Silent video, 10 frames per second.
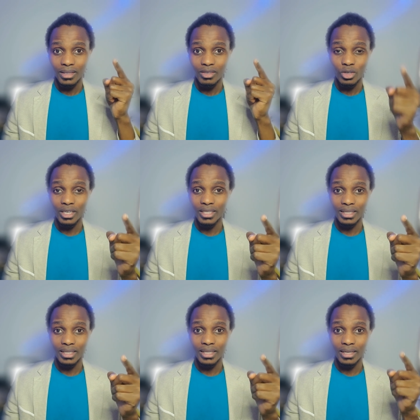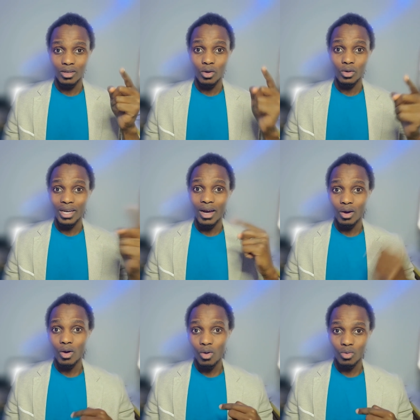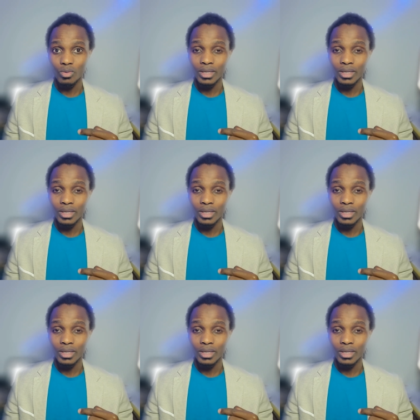critically on our own,